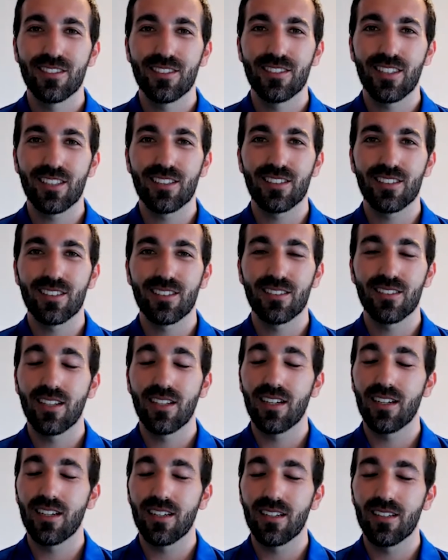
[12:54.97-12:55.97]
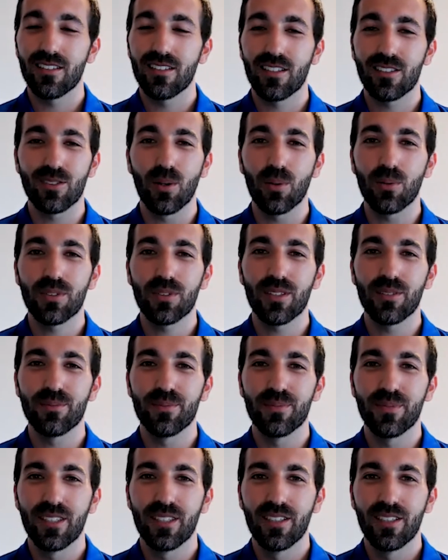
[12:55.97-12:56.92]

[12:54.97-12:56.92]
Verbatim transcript: That's awesome.